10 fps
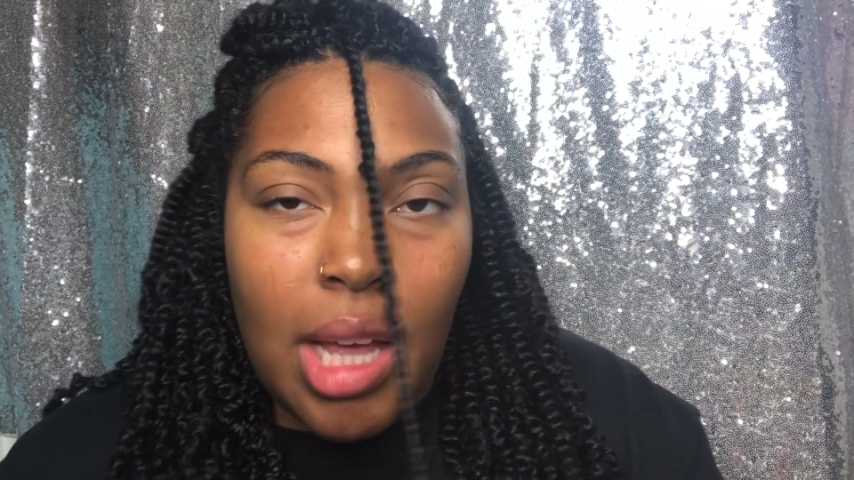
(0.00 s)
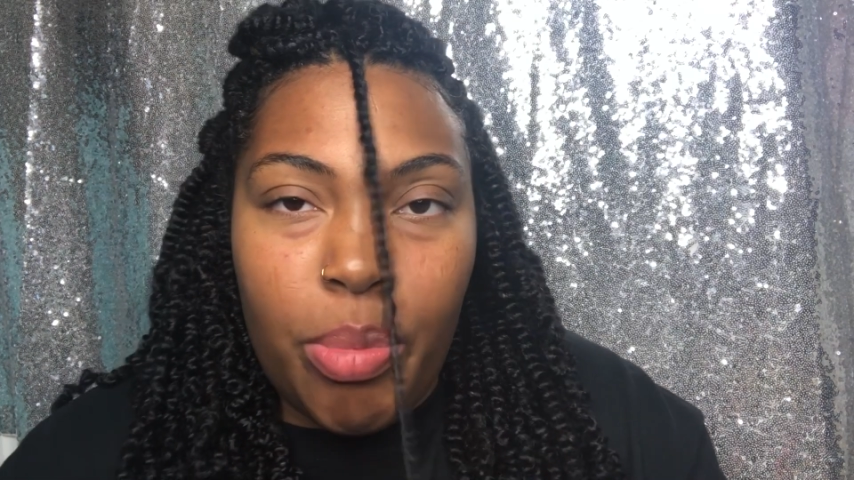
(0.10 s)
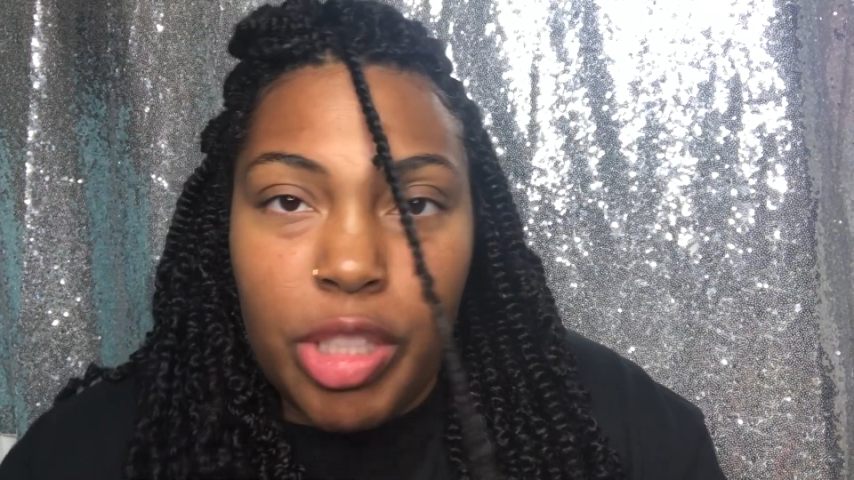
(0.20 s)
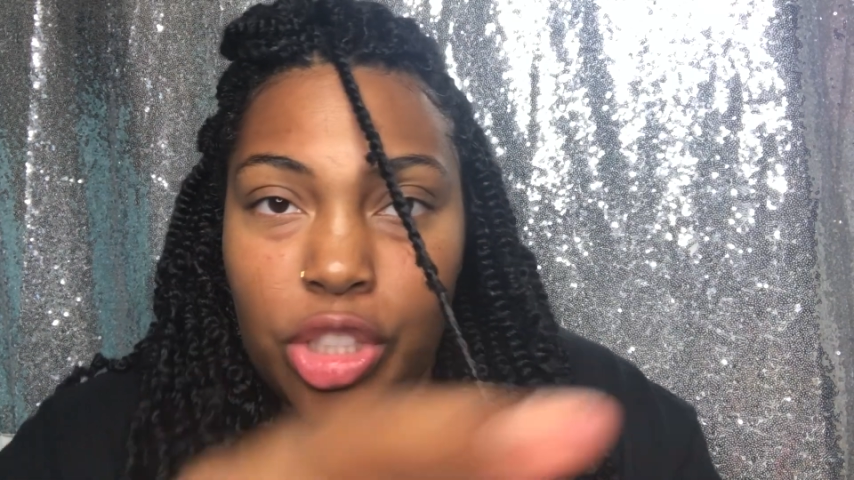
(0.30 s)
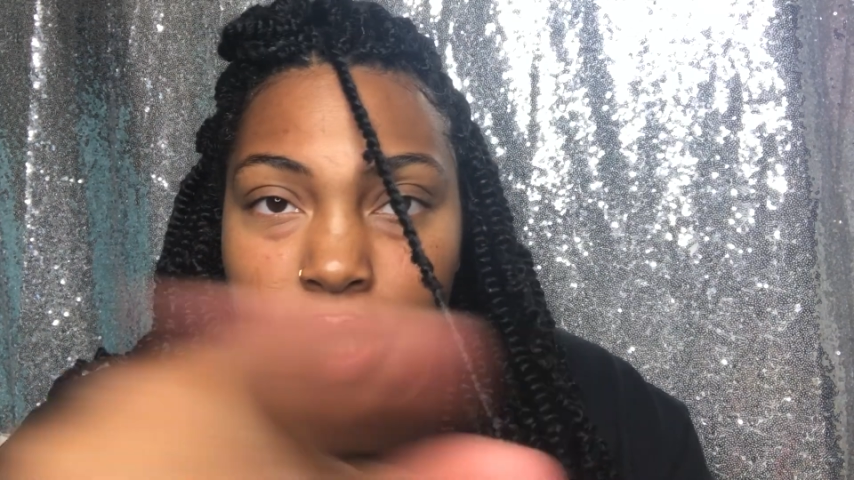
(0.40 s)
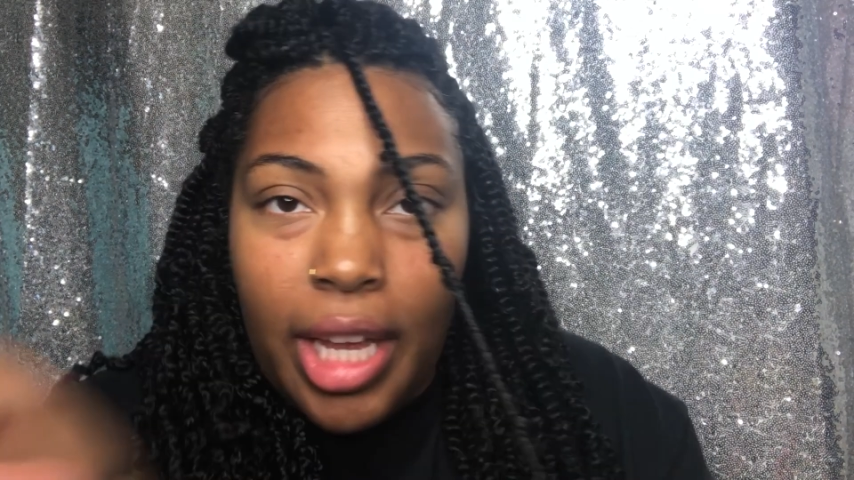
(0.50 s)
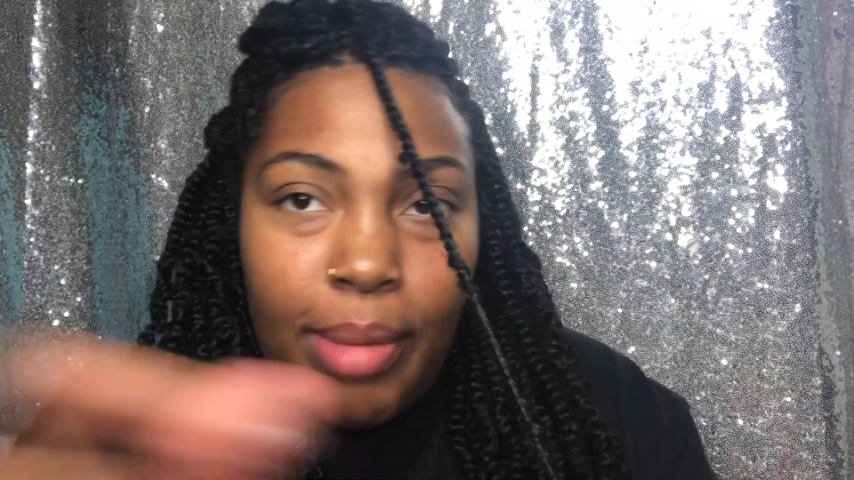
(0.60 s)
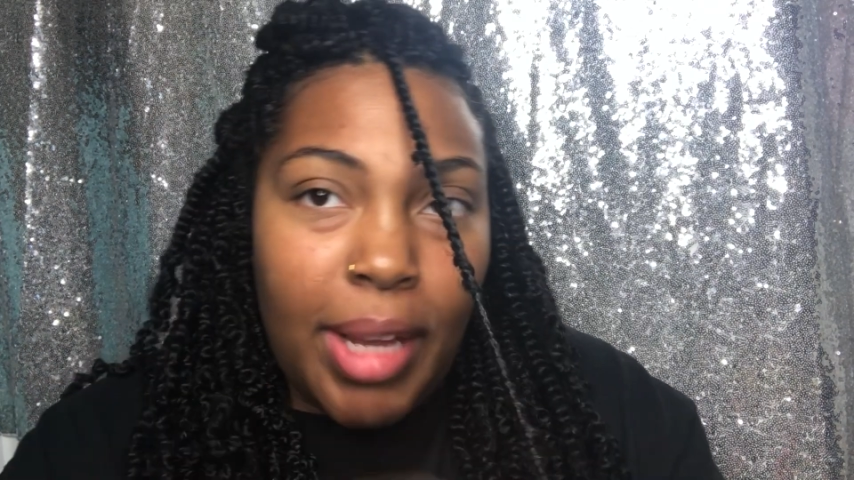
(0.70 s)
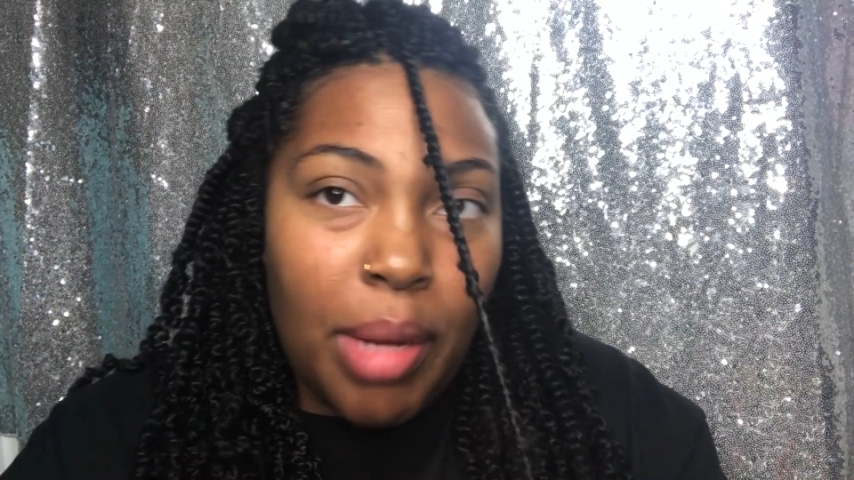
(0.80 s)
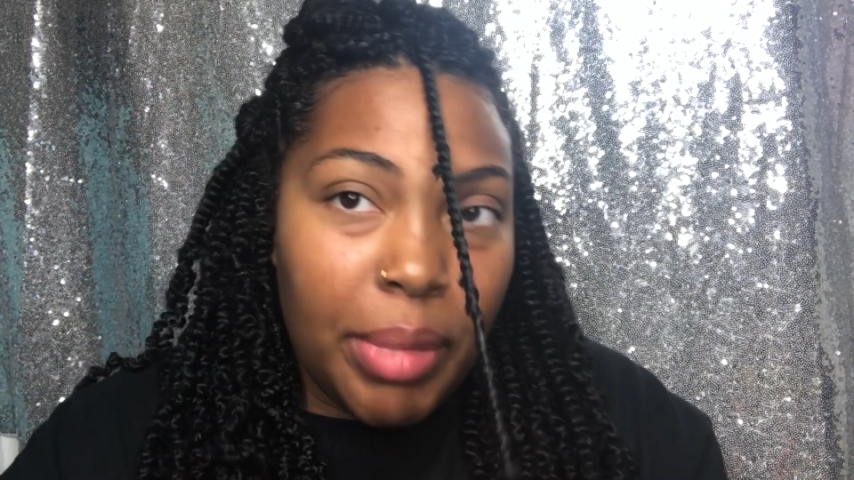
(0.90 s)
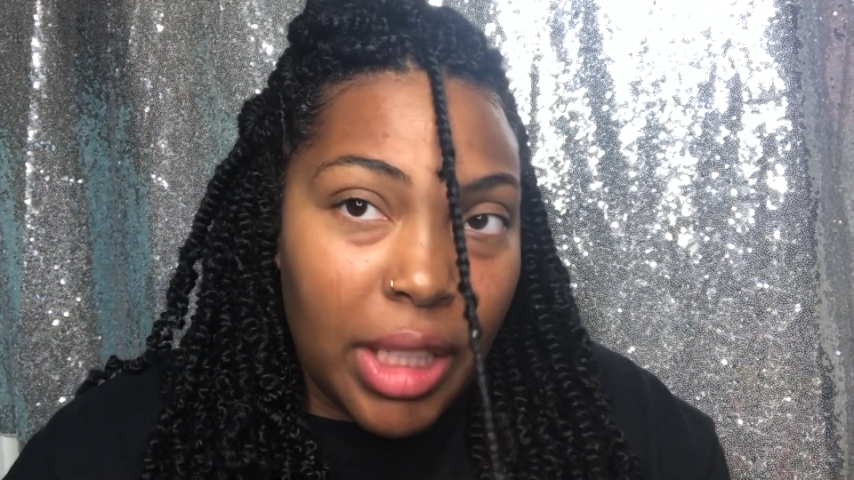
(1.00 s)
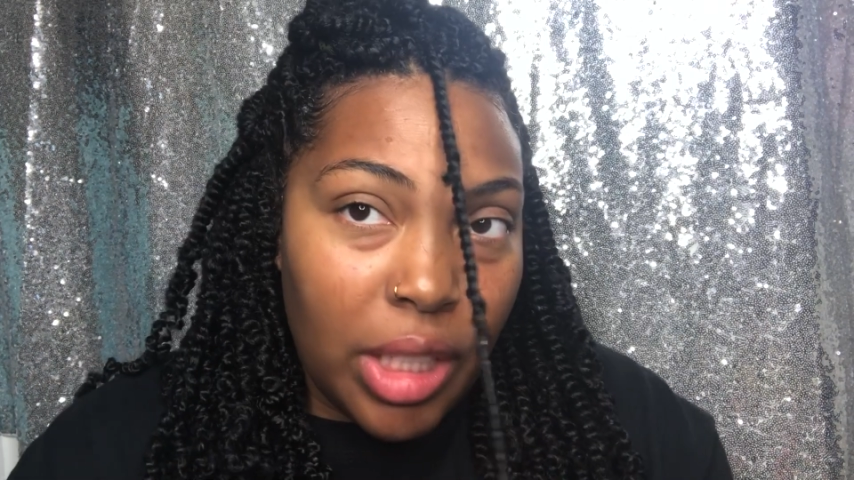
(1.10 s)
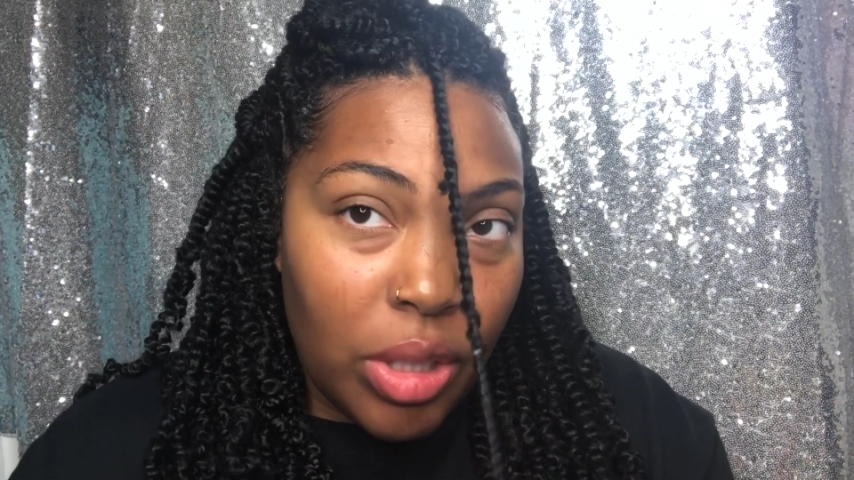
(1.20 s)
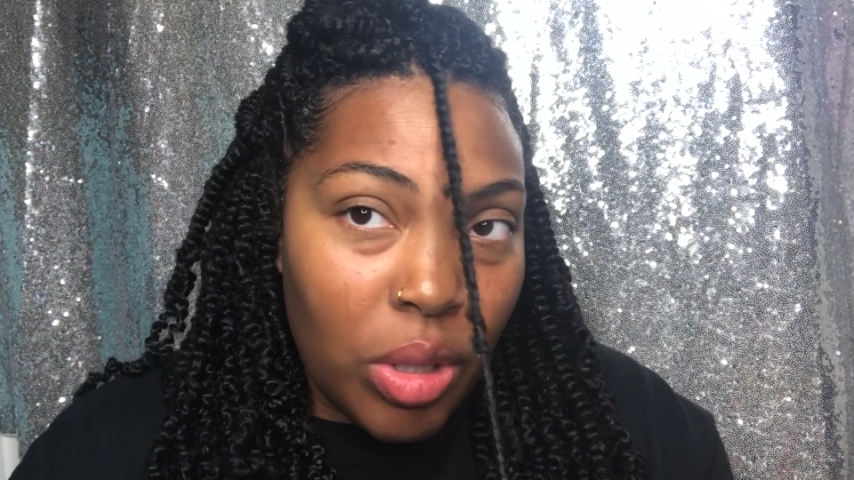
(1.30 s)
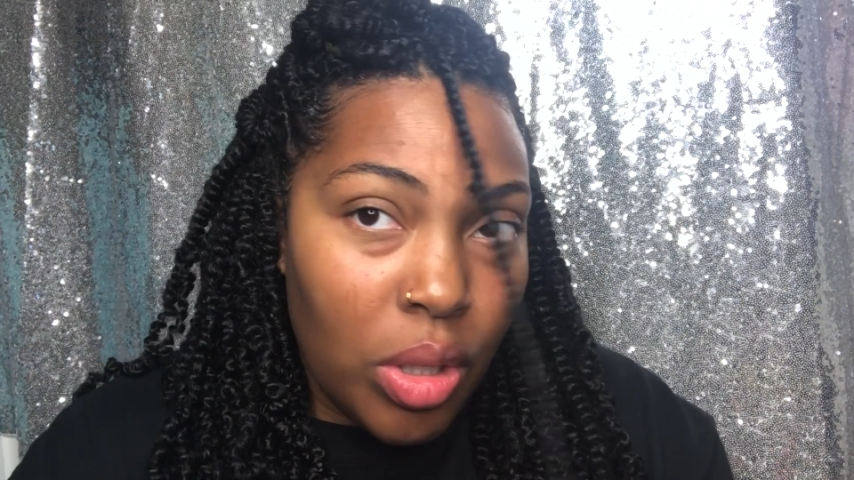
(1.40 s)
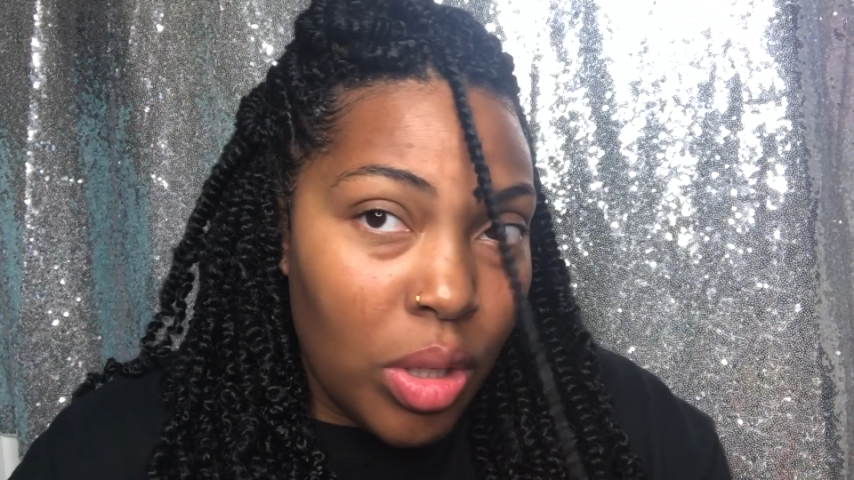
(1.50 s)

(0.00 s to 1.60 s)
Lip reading: I'll put your name down below,